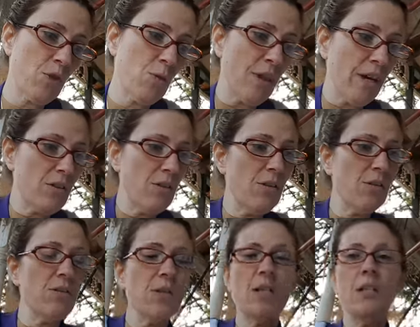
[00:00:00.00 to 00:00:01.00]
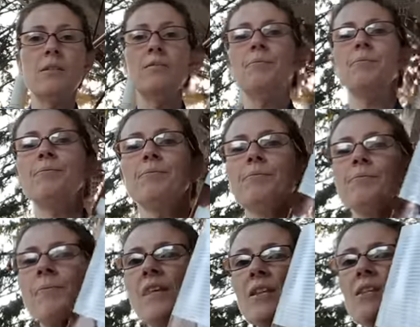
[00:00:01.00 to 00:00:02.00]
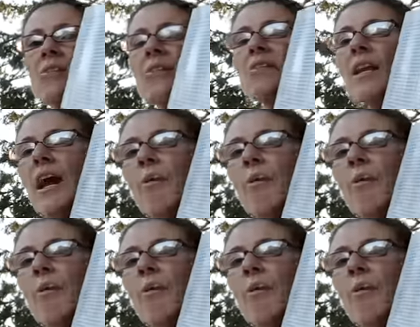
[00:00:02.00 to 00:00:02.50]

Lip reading: 2013. This is